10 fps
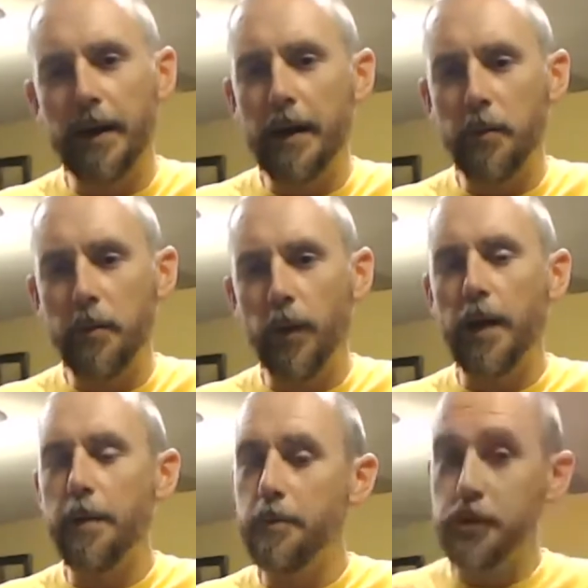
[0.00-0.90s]
What
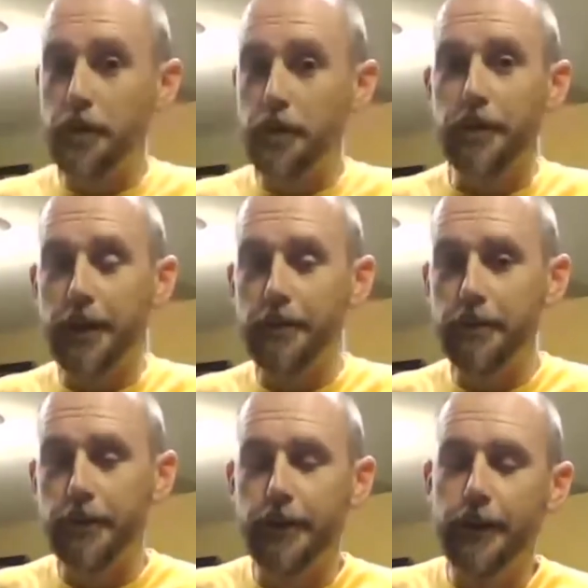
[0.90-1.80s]
I'm certain of
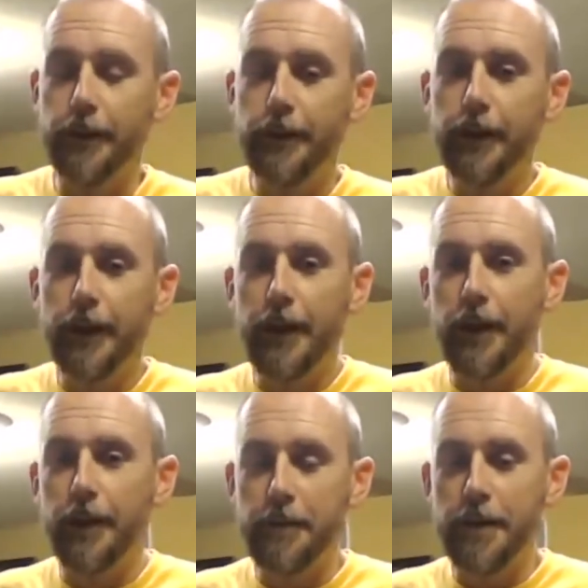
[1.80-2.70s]

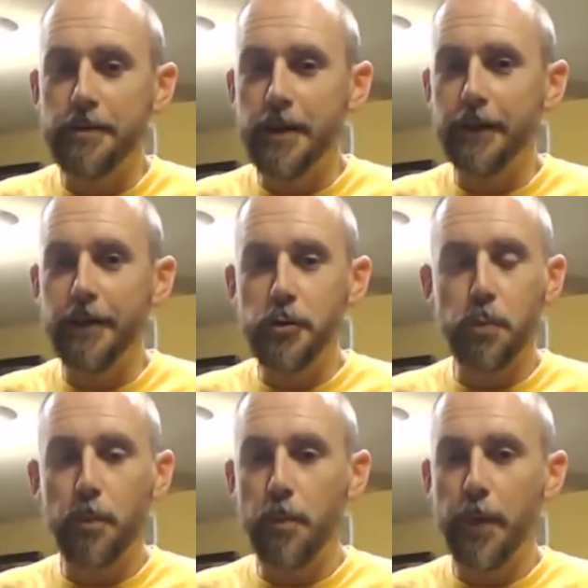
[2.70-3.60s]
is that these
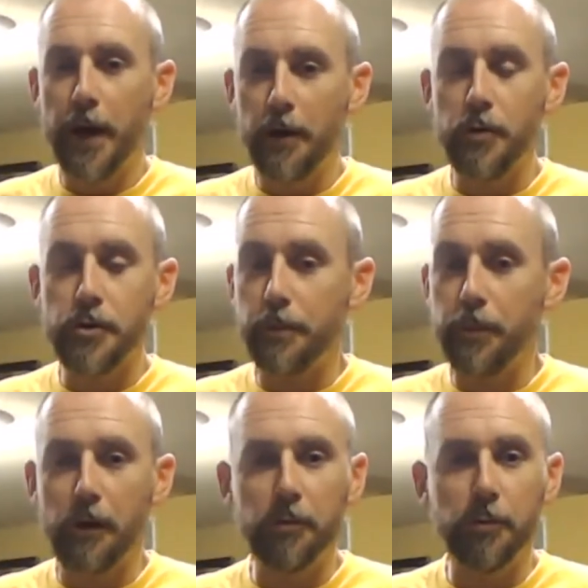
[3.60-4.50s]
barrels are
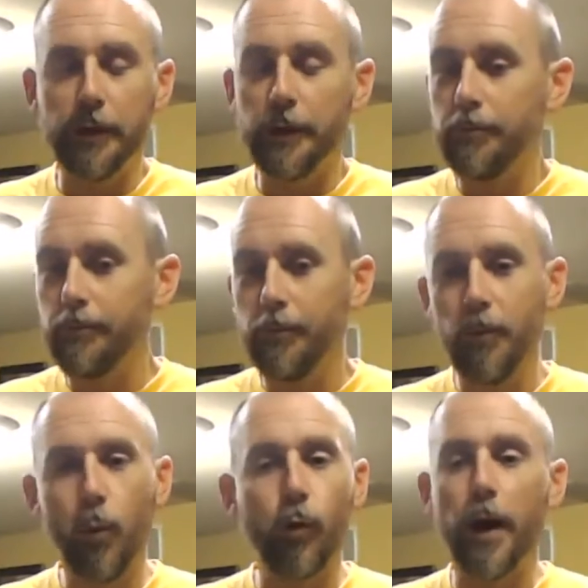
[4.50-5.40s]
probably
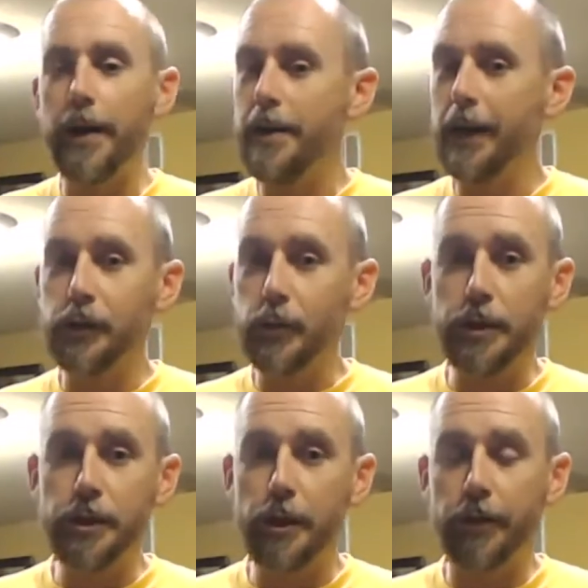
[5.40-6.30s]
right next to each
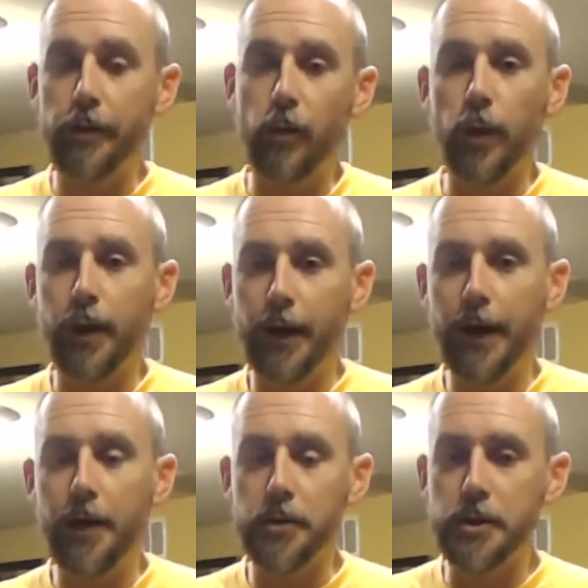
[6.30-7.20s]
other in the
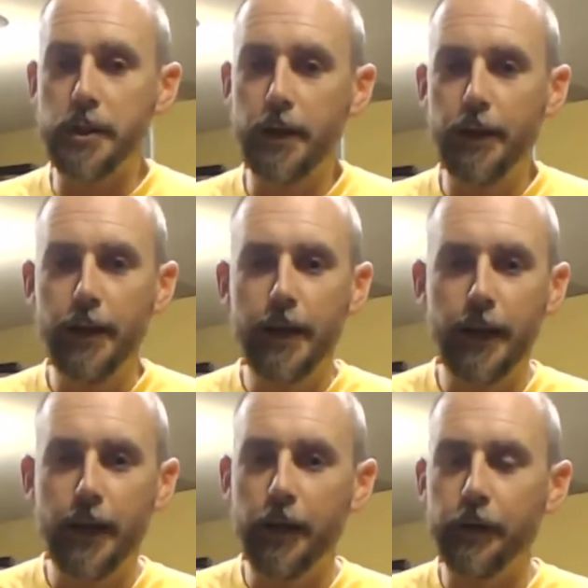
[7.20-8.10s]
warehouse.
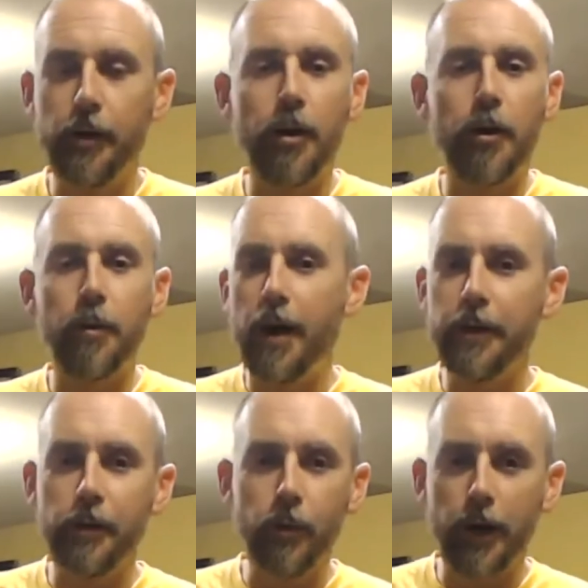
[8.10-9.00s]
They're all
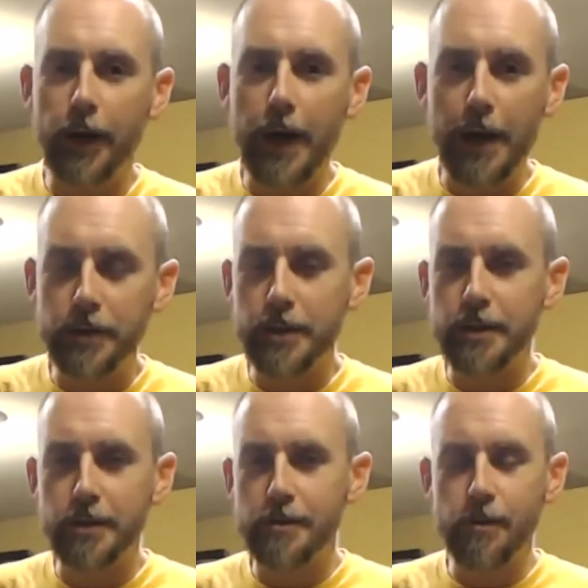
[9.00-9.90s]
bonded
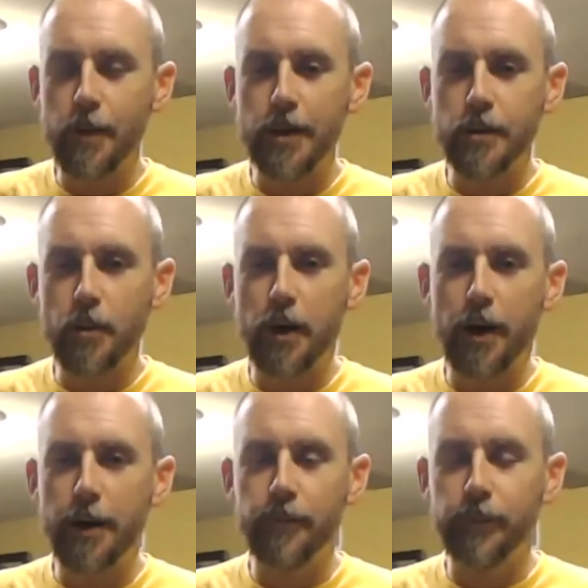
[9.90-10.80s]
warehouses is what
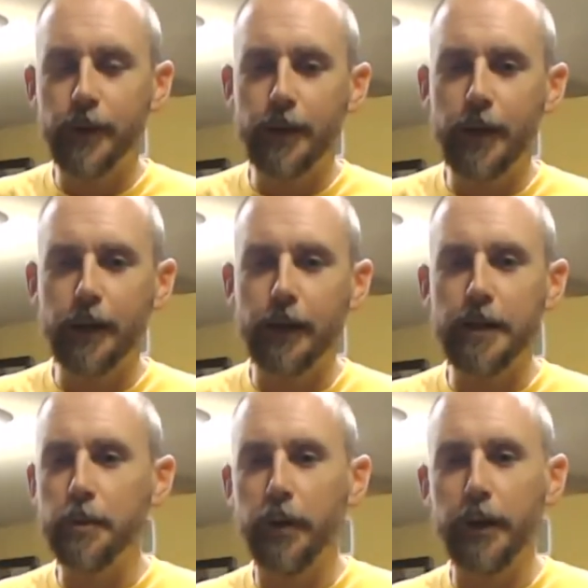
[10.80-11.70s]
I'm kind of led to
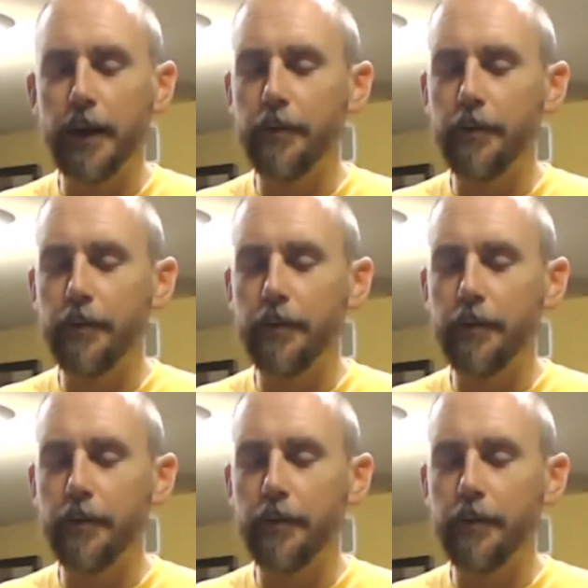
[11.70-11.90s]
believe.